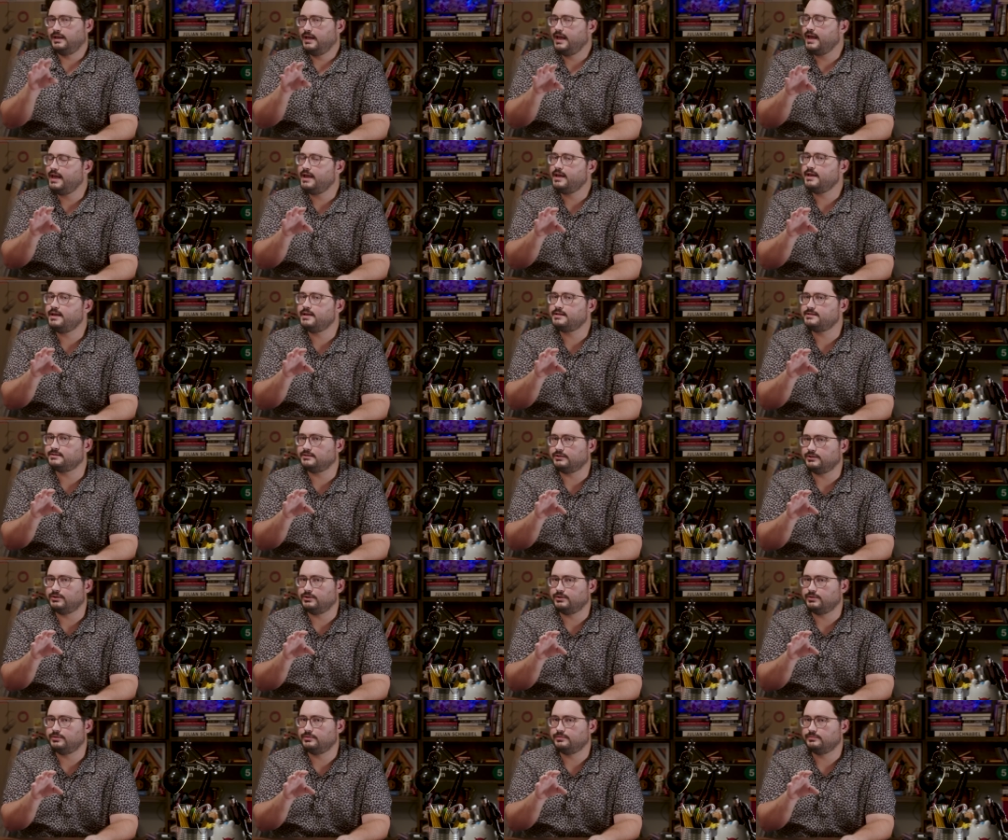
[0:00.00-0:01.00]
Hey, it's
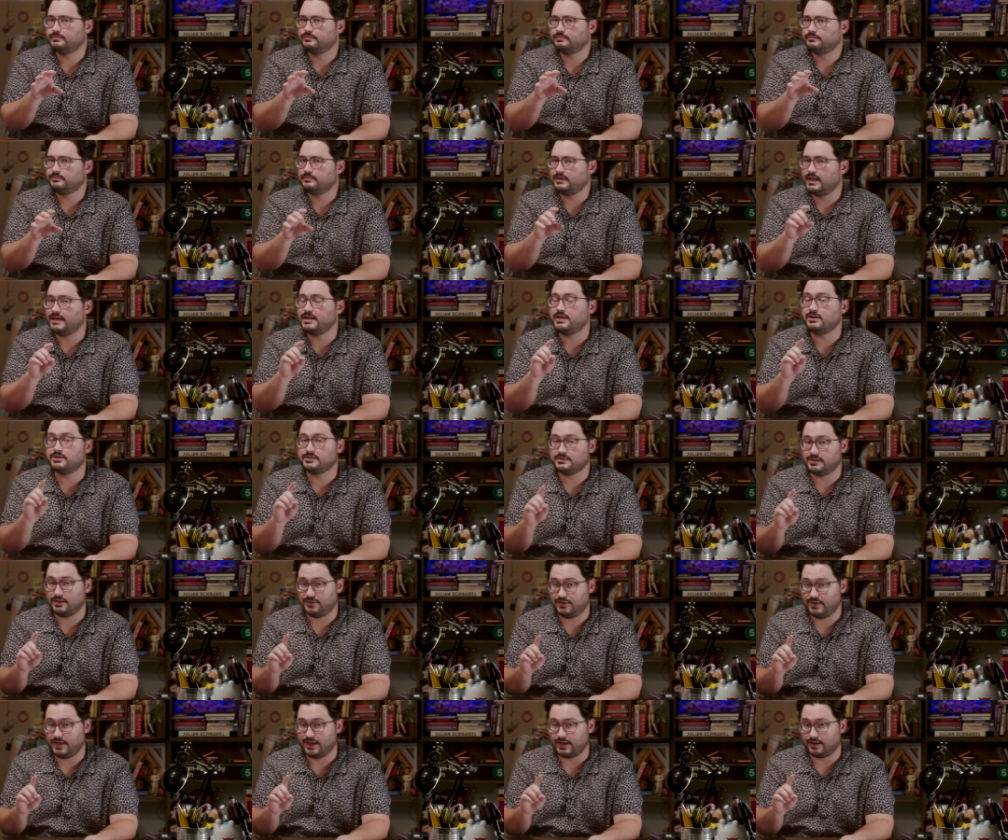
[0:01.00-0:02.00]
Lou, and here's
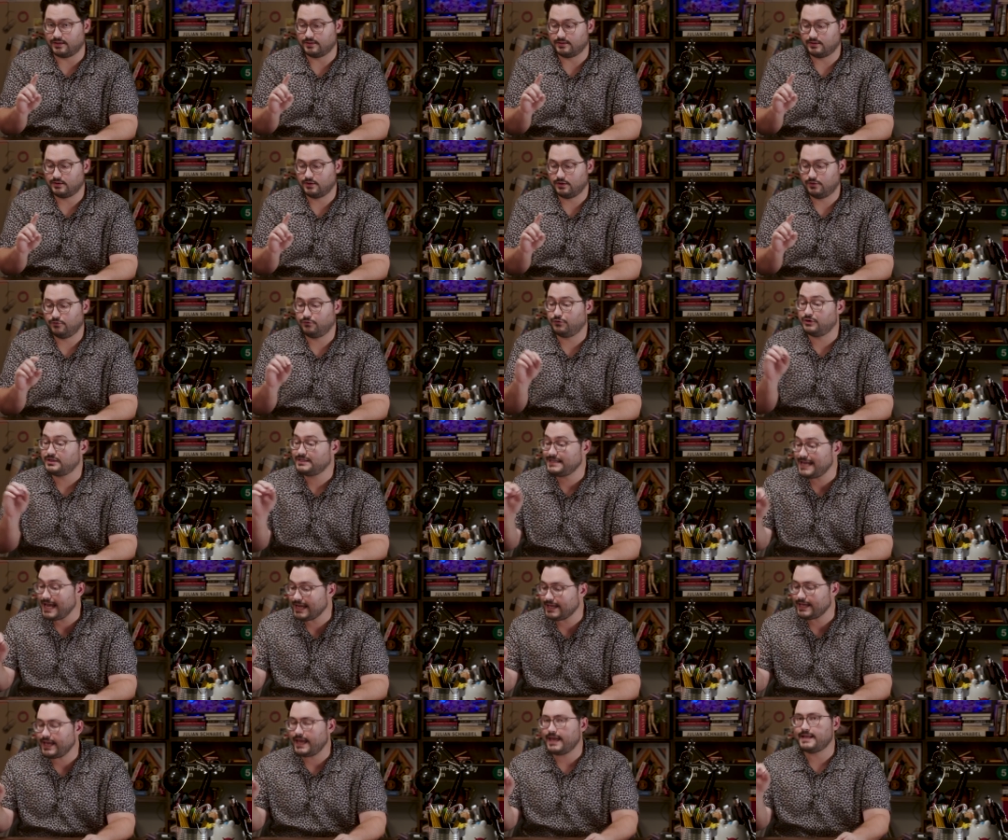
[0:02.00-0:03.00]
the thing. For
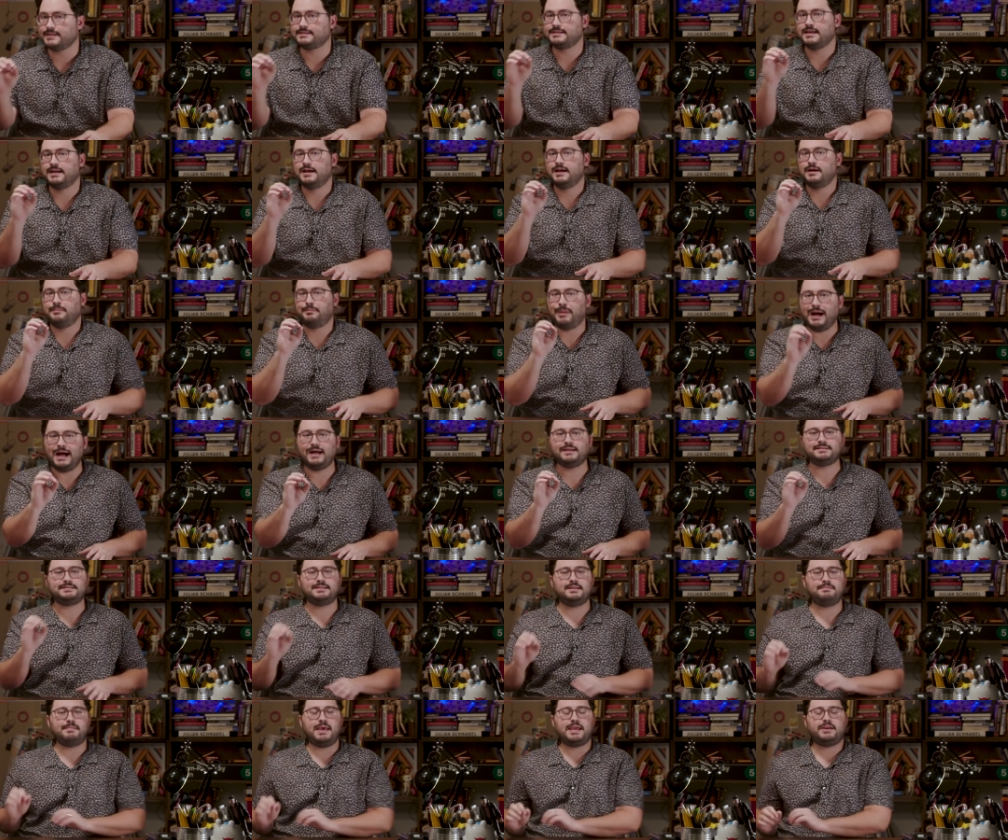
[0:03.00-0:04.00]
decades,
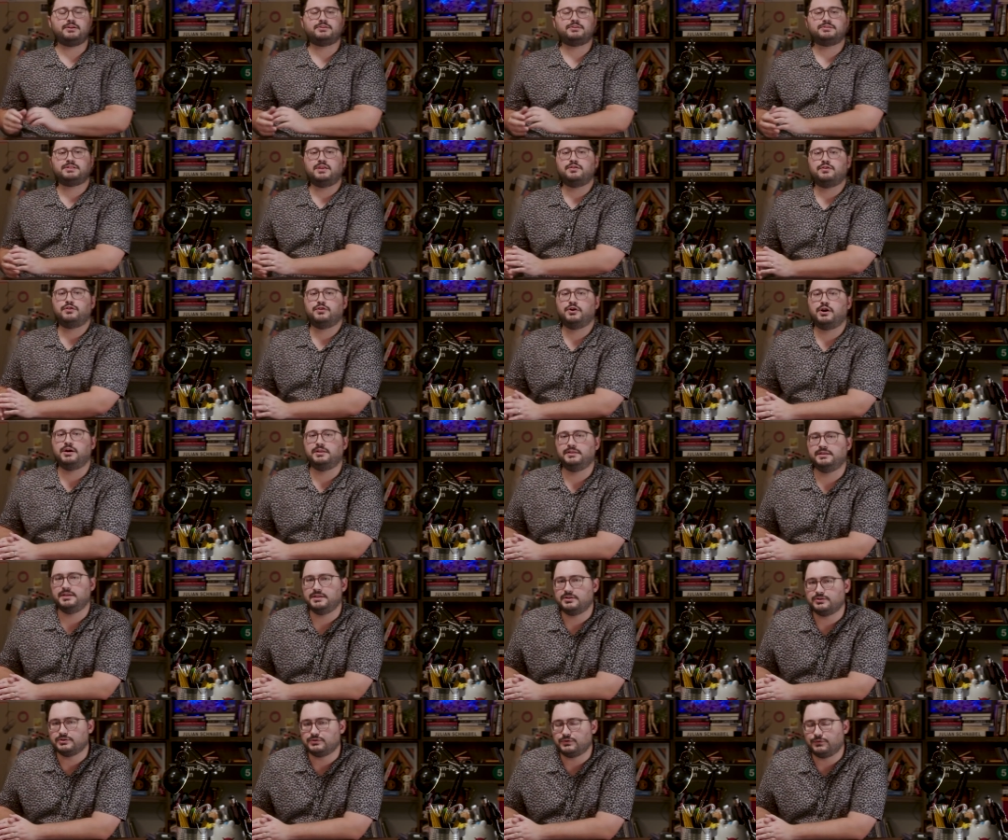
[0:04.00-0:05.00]
policymakers and thought
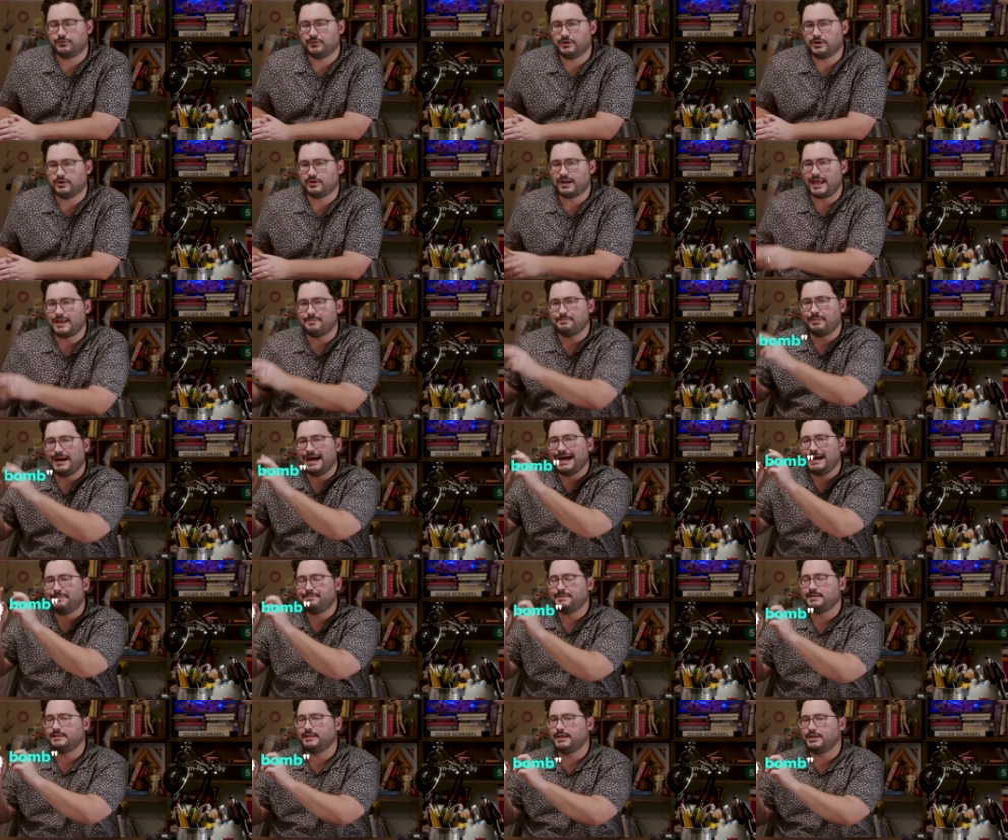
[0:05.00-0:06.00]
leaders feared a
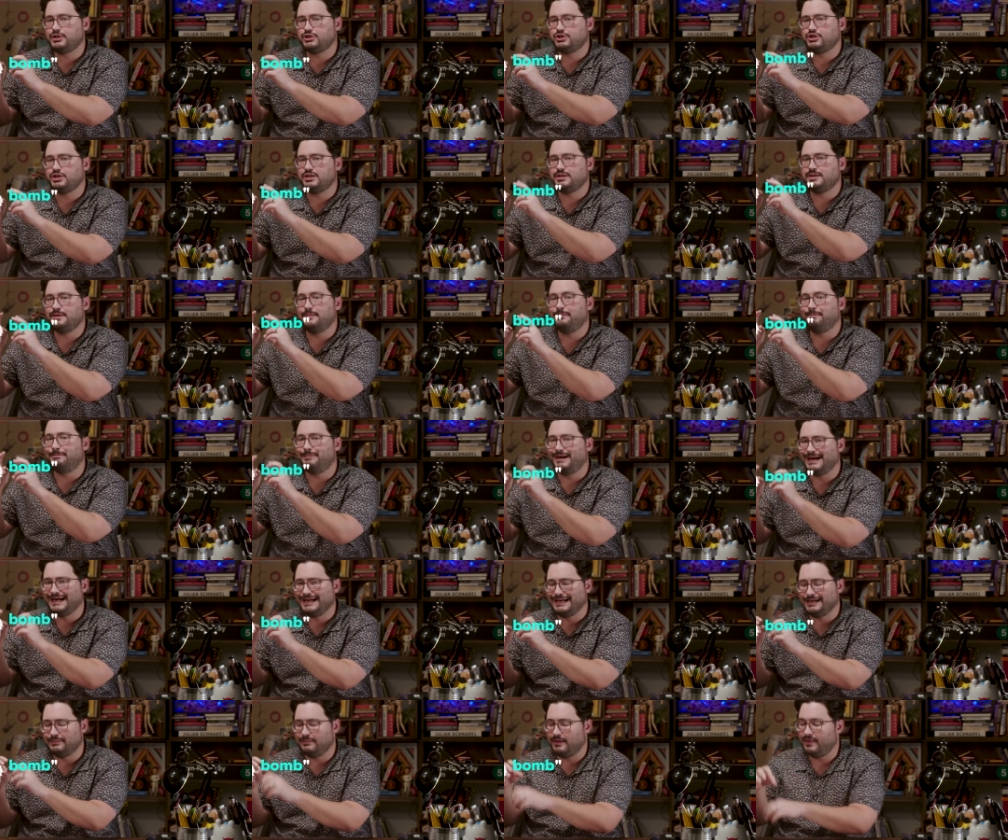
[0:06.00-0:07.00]
population
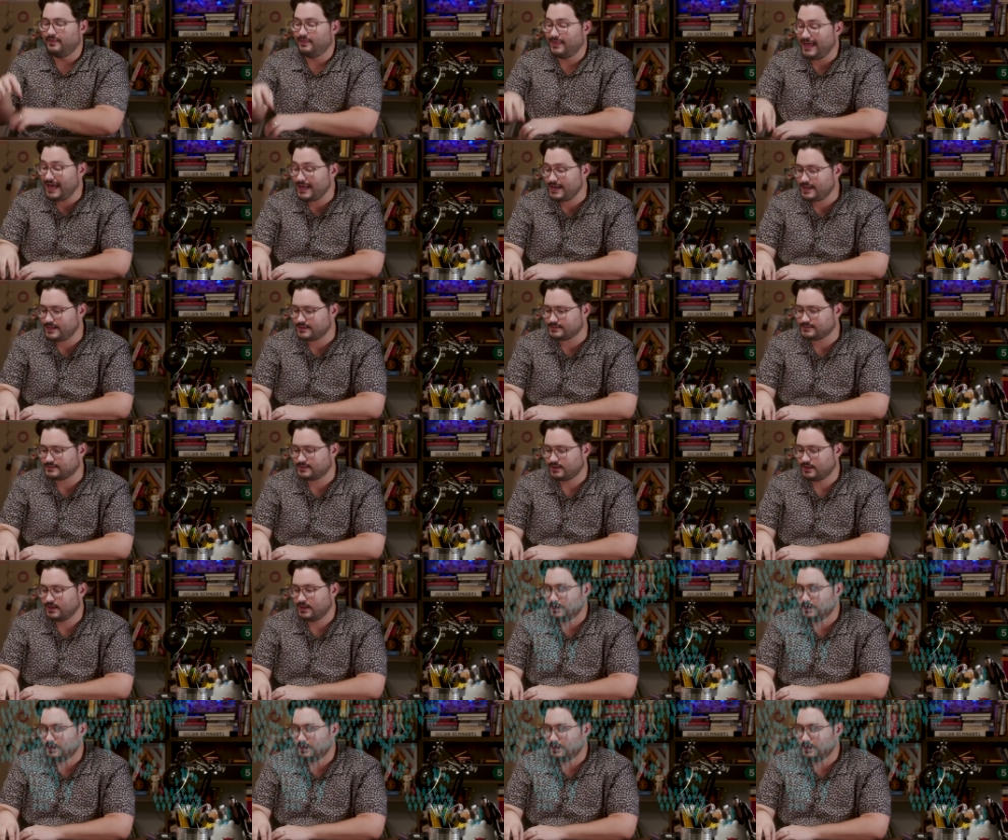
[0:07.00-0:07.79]
bomb. That is,